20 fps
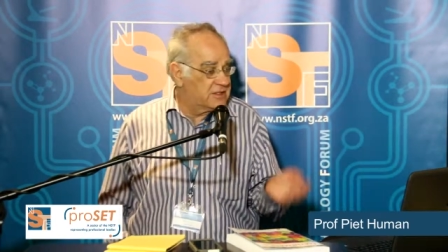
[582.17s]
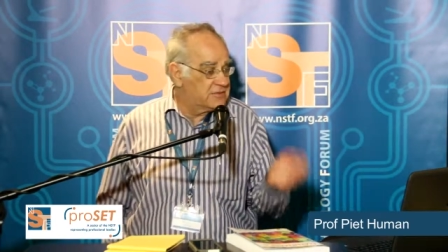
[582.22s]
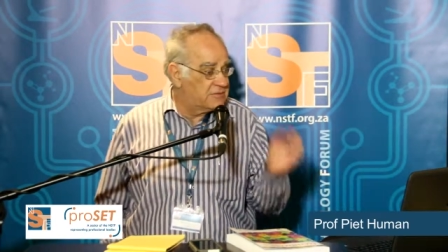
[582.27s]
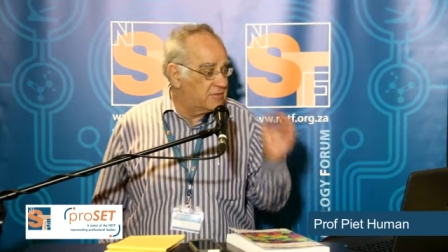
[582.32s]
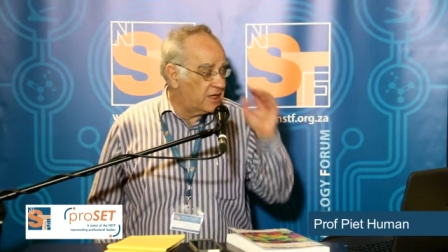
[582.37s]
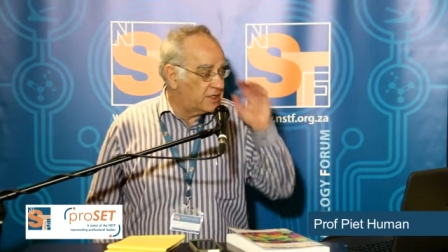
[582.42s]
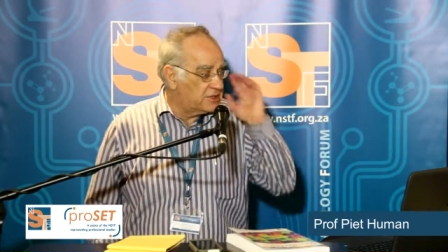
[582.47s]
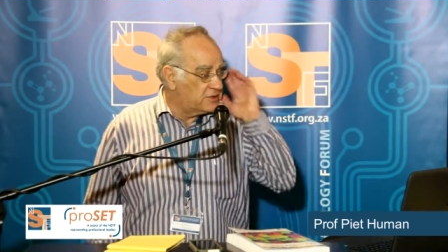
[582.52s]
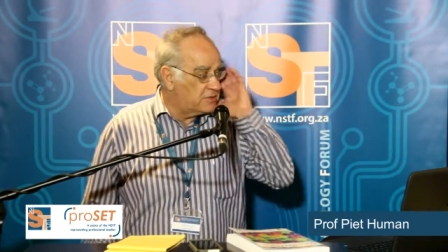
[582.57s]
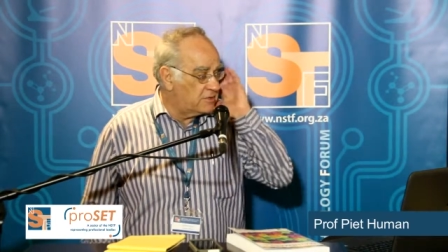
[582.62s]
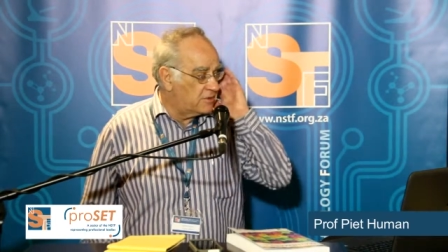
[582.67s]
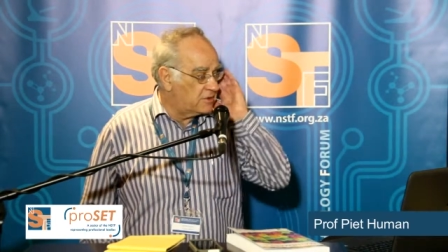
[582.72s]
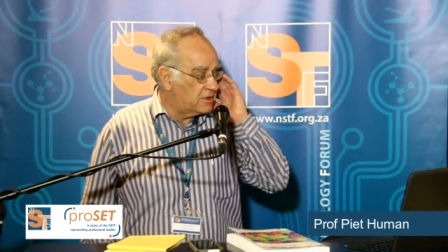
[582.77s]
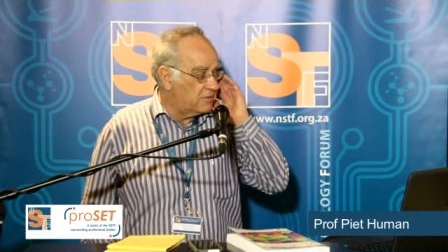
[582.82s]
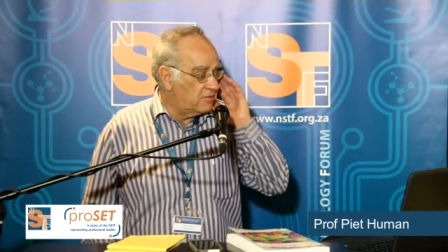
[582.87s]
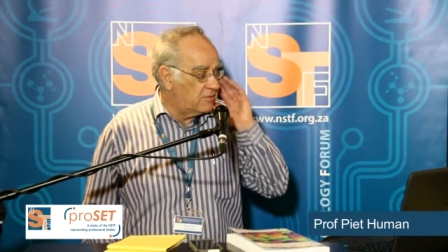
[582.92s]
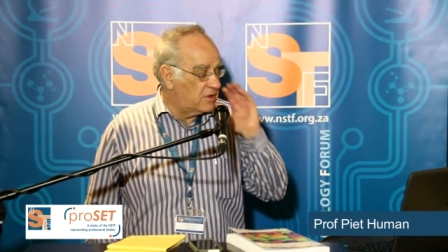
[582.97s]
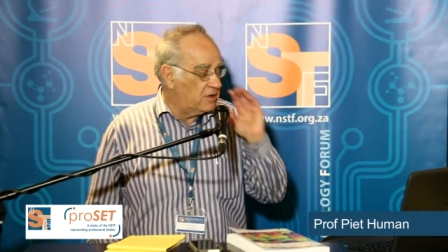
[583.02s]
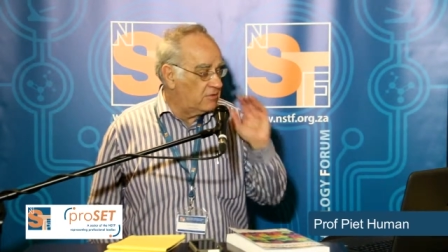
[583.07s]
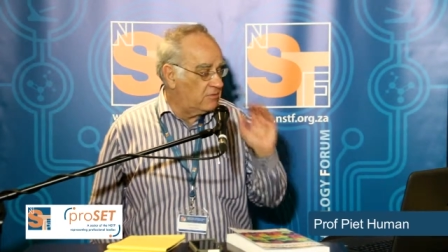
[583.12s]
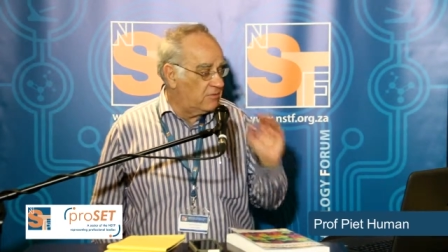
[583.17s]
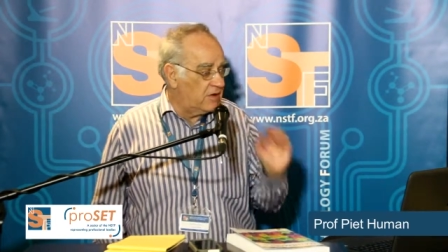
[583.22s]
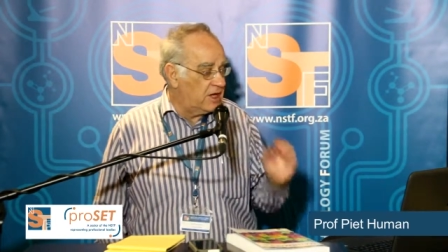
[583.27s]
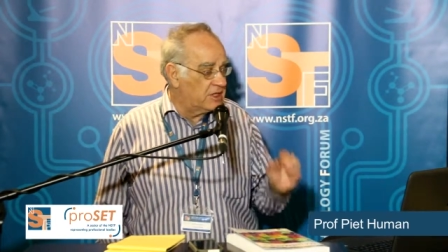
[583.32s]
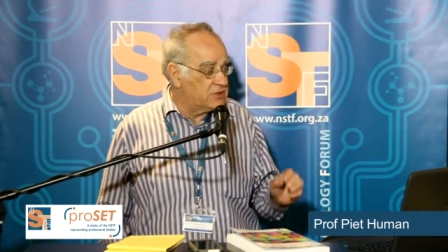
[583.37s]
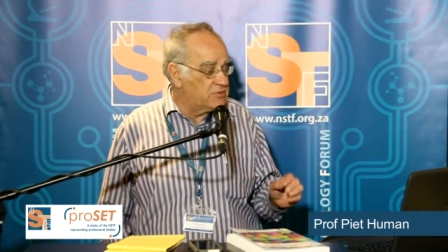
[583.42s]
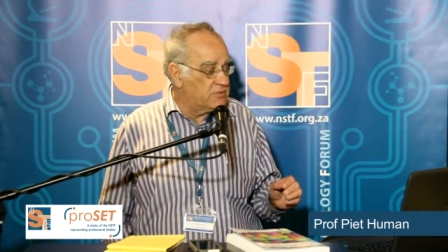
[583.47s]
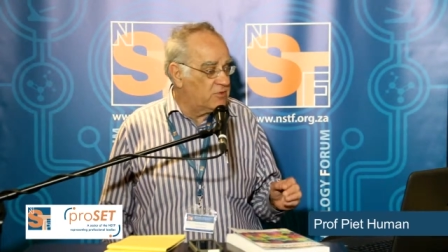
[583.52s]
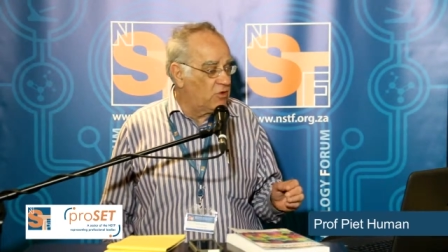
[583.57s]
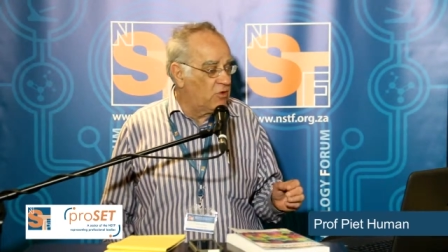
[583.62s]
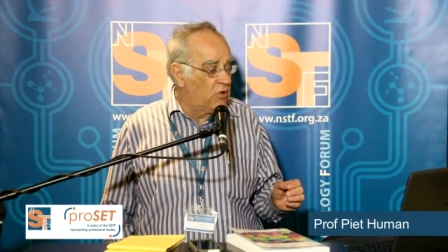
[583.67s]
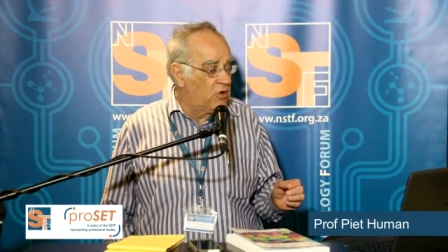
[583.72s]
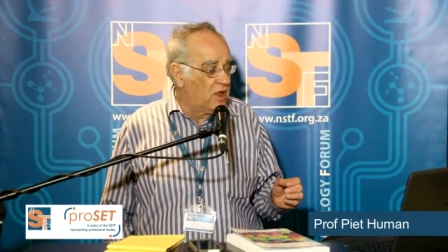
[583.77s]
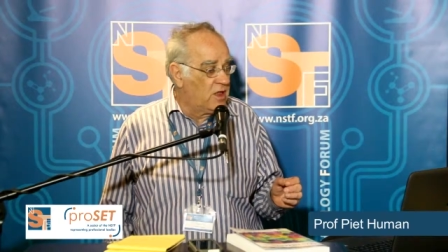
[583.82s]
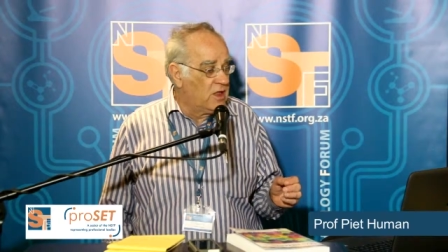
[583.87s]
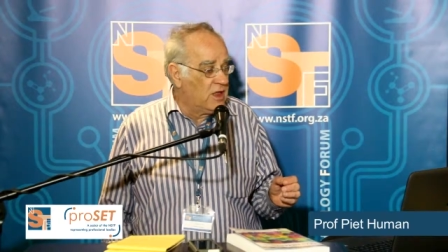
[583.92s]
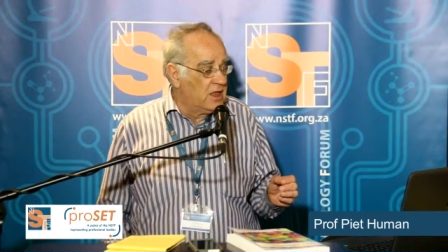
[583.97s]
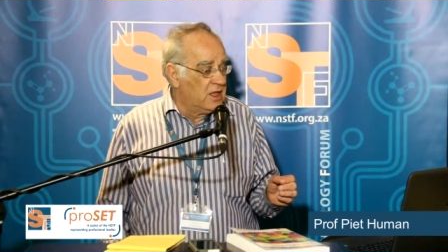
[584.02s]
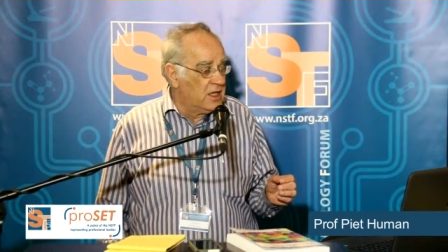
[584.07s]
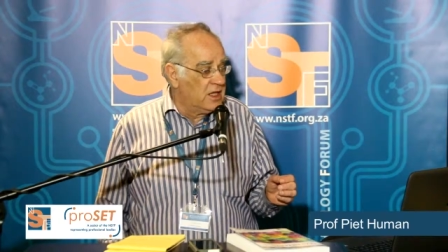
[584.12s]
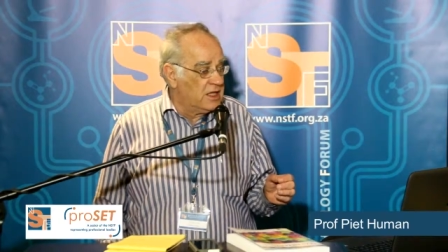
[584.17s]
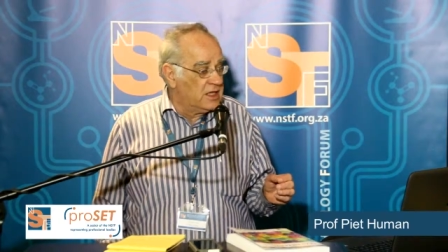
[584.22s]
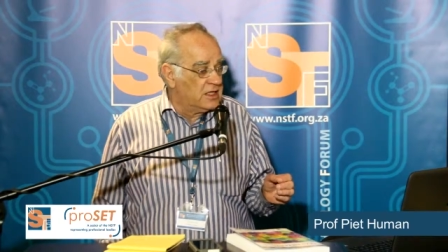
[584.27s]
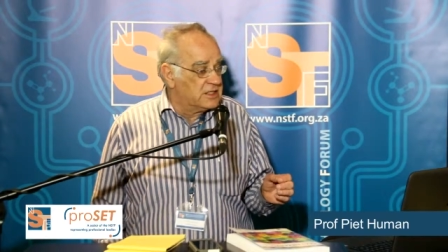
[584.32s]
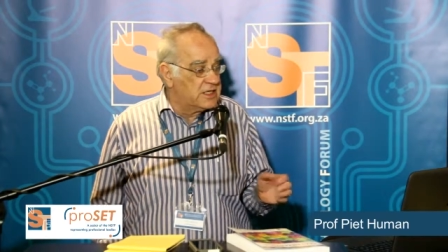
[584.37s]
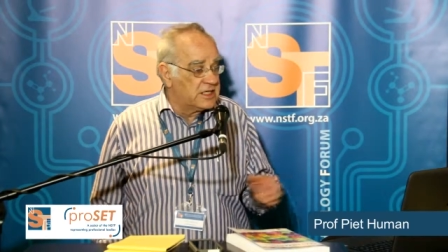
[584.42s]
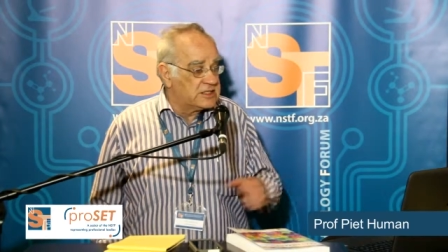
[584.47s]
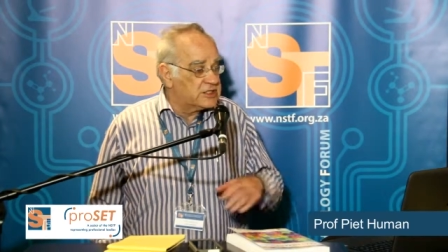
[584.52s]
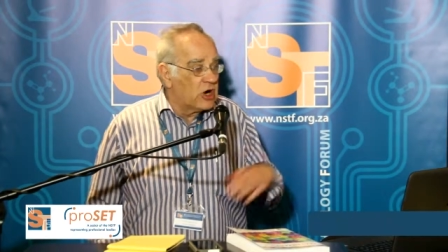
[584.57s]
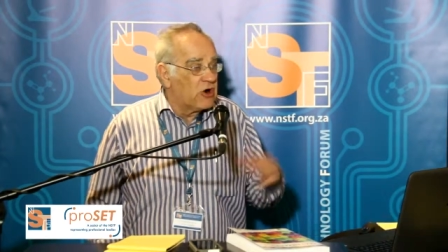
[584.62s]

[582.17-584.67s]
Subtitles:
much more. There's